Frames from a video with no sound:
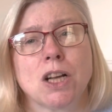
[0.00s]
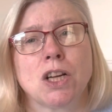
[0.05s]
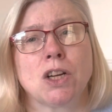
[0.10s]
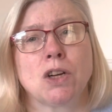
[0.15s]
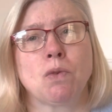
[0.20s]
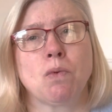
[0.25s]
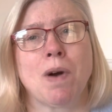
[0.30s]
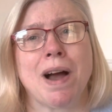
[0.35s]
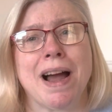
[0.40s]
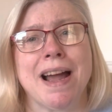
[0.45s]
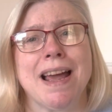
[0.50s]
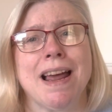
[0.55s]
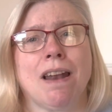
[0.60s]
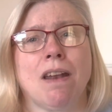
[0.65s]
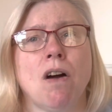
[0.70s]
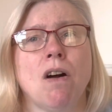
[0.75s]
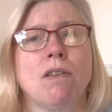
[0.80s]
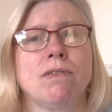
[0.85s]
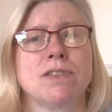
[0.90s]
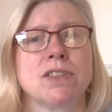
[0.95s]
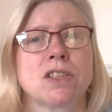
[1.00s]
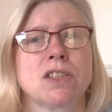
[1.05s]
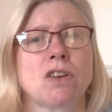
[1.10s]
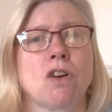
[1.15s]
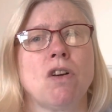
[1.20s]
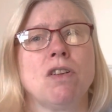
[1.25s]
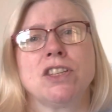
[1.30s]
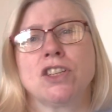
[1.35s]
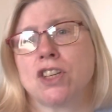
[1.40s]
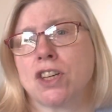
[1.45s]
quite a lot of
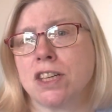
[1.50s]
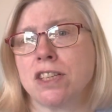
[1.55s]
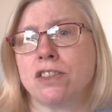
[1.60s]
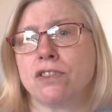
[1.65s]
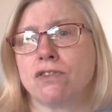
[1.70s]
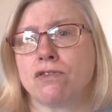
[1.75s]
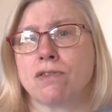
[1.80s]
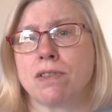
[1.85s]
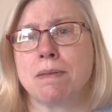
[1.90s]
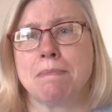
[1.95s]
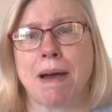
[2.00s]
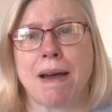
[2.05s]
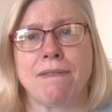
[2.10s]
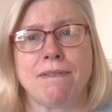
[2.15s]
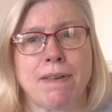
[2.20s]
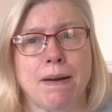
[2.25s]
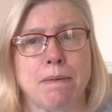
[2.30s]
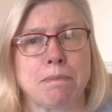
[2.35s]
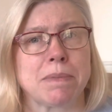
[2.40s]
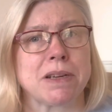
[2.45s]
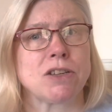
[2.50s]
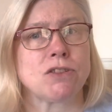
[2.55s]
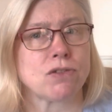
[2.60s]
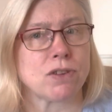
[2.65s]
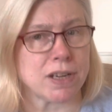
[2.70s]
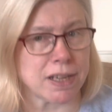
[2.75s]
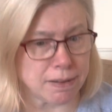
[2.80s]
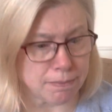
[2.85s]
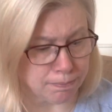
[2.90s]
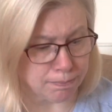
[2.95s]
Scottish history in my family
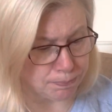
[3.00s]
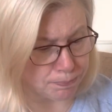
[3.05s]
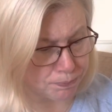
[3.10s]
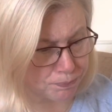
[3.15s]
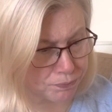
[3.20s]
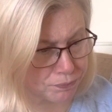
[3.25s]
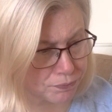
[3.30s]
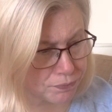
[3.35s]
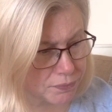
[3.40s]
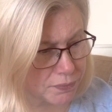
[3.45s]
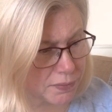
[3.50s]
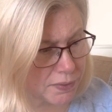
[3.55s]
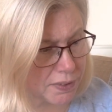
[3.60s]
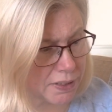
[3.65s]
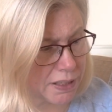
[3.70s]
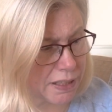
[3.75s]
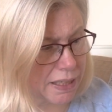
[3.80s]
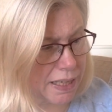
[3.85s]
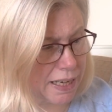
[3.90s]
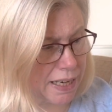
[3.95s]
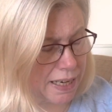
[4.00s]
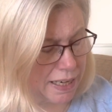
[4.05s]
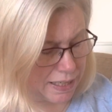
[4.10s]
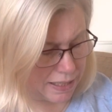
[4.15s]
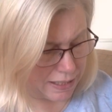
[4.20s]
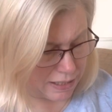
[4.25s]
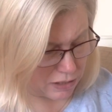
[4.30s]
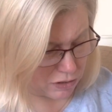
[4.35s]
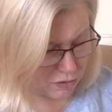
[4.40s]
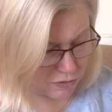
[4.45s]
tree.
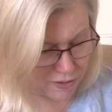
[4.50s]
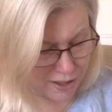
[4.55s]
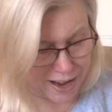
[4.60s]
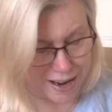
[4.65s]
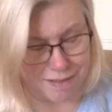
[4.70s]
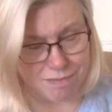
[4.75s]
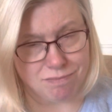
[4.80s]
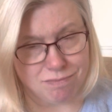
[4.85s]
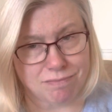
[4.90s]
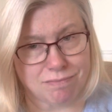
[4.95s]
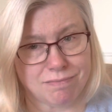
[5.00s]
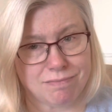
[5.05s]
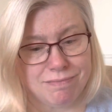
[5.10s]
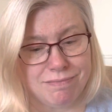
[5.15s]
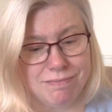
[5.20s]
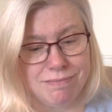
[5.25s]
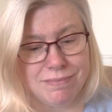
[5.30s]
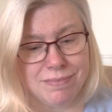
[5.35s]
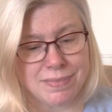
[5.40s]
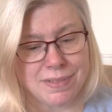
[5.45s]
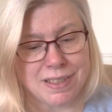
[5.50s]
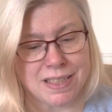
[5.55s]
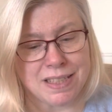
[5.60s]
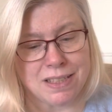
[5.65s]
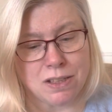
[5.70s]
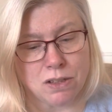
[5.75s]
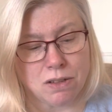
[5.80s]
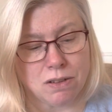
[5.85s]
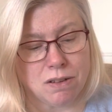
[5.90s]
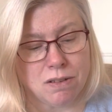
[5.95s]
So that
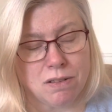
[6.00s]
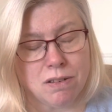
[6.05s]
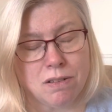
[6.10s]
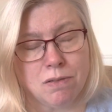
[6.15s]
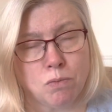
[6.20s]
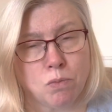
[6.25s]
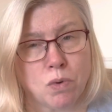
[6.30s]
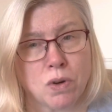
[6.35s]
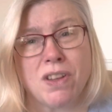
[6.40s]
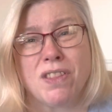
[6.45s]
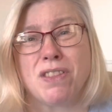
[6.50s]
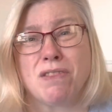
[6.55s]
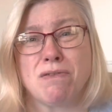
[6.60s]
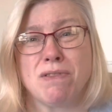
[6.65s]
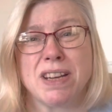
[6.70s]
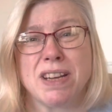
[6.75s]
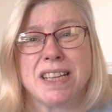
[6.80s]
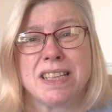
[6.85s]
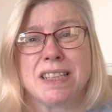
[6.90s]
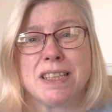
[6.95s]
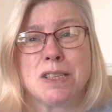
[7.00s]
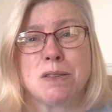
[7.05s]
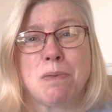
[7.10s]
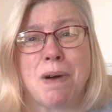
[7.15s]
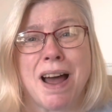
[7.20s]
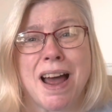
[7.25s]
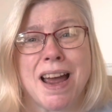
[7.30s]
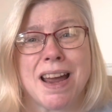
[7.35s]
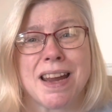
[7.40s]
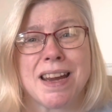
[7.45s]
isn't one of the reasons
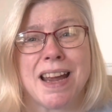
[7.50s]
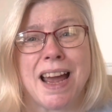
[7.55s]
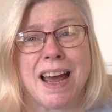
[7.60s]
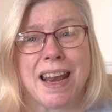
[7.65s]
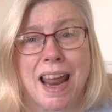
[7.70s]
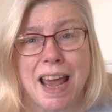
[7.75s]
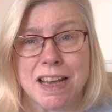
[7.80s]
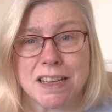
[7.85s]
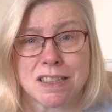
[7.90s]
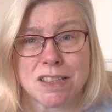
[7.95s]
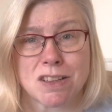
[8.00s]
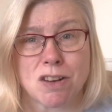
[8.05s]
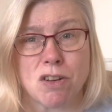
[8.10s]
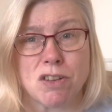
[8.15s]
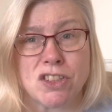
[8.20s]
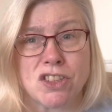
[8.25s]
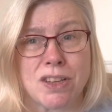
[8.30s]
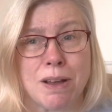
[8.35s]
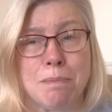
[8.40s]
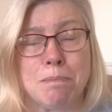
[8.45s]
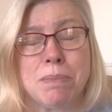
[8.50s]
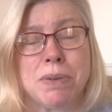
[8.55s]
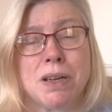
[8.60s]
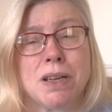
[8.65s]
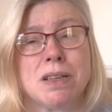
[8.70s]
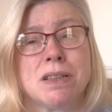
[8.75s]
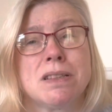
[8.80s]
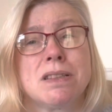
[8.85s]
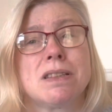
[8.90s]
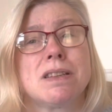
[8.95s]
why I like Scottish
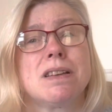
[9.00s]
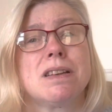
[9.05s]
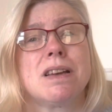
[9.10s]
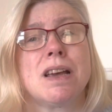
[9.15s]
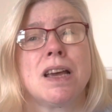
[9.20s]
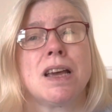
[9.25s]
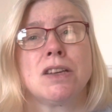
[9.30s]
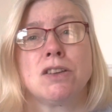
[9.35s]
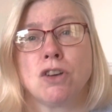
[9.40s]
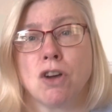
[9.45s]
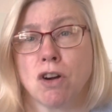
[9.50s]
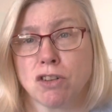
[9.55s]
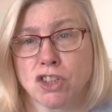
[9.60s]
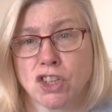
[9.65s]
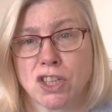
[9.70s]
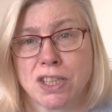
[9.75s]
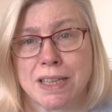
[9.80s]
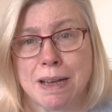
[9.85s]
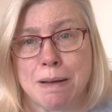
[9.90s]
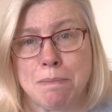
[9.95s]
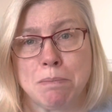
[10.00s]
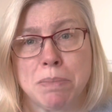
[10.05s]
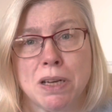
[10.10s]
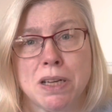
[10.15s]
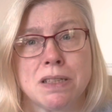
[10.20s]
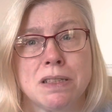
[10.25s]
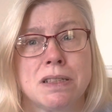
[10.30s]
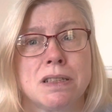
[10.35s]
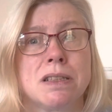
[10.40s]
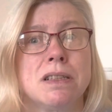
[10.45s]
samplers and Yorkshire
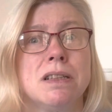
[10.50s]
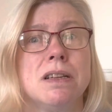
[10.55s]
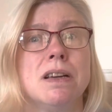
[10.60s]
samplers,